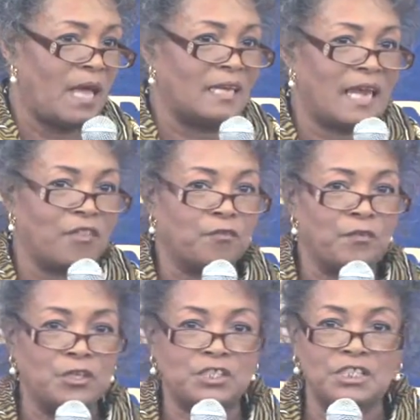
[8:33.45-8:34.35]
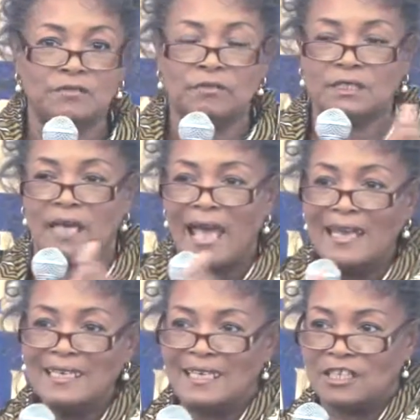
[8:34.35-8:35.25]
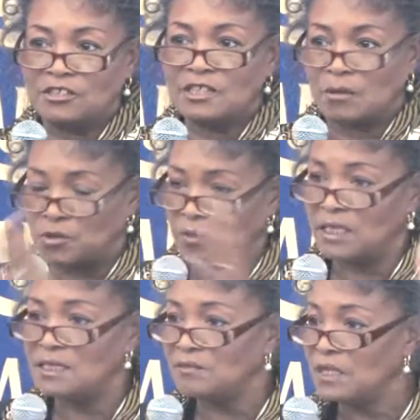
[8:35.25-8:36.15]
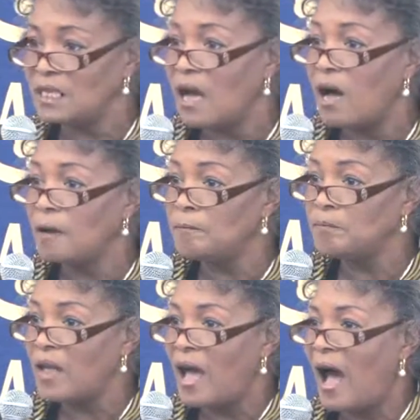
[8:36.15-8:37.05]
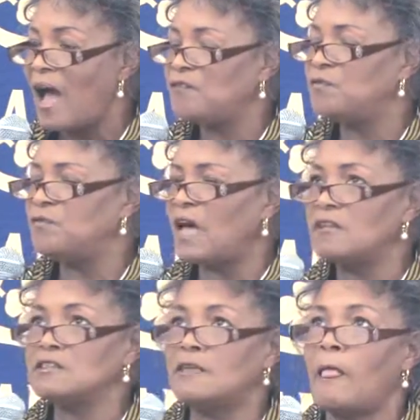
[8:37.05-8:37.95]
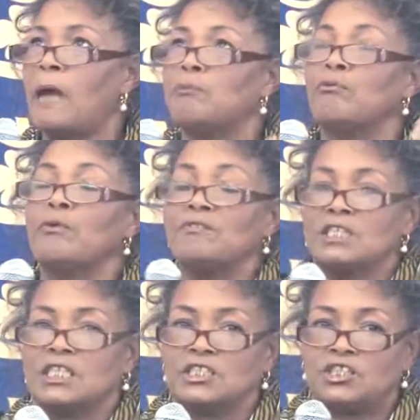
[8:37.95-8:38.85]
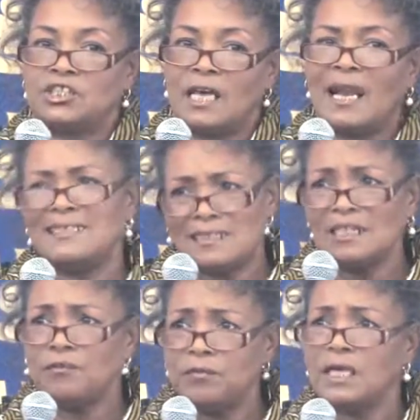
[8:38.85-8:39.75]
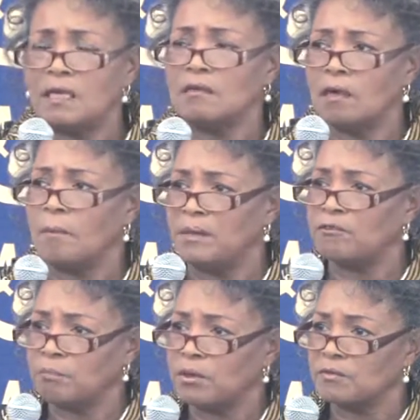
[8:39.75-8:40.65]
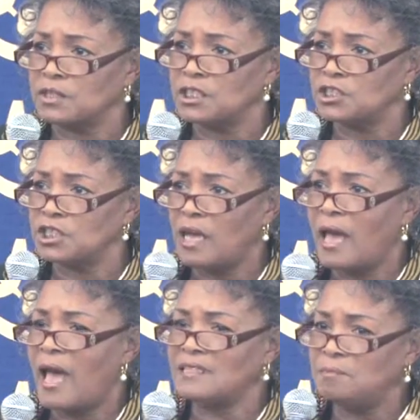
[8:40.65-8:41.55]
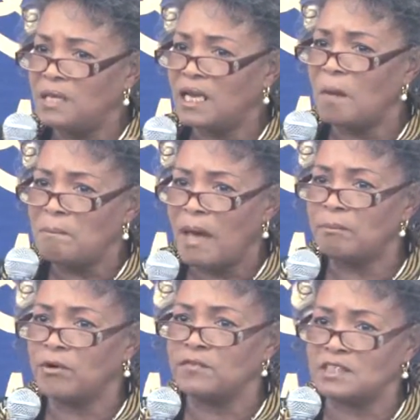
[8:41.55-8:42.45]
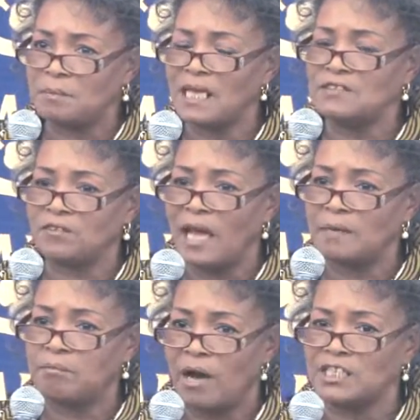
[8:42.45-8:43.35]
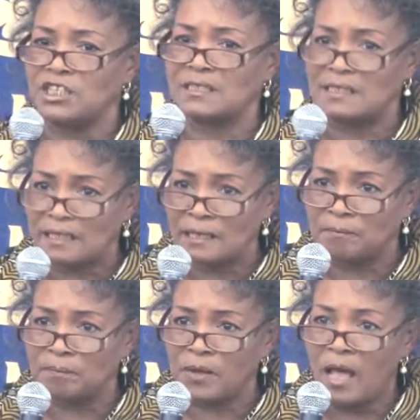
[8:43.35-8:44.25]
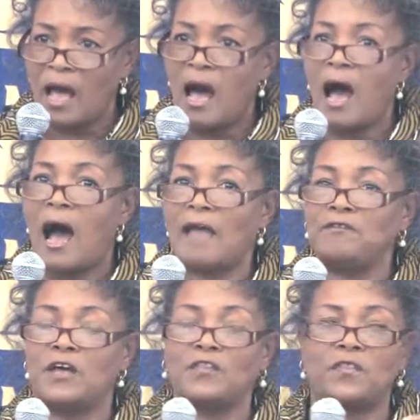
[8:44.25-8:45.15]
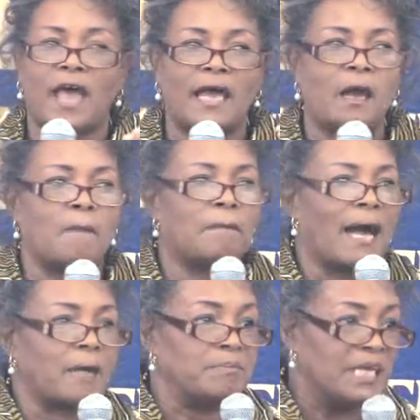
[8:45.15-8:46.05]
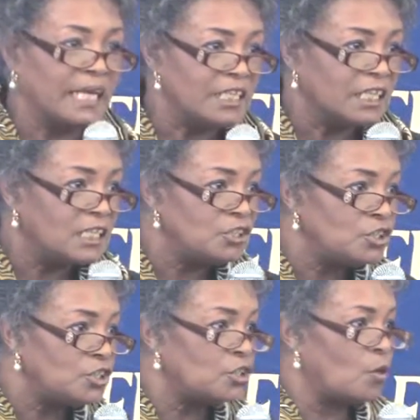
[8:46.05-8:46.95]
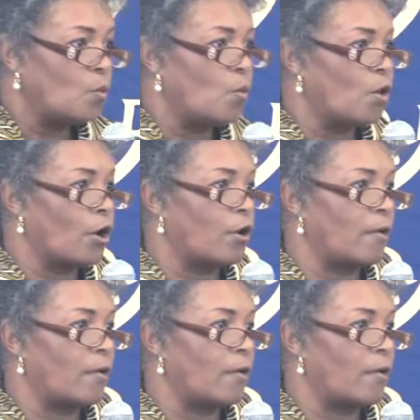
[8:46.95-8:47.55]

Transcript: Now the first 10 years, I was relatively young. I felt privileged, and I still feel a bit of privilege, as being a member of a spaceflight project team. I felt that my opinions were